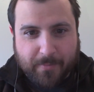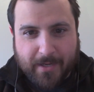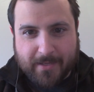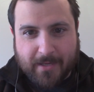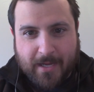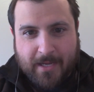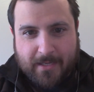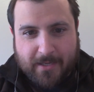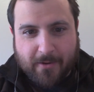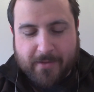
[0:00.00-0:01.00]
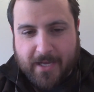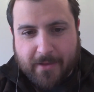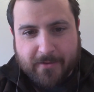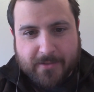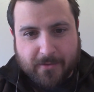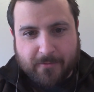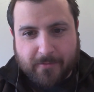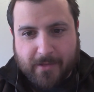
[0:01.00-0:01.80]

But the other two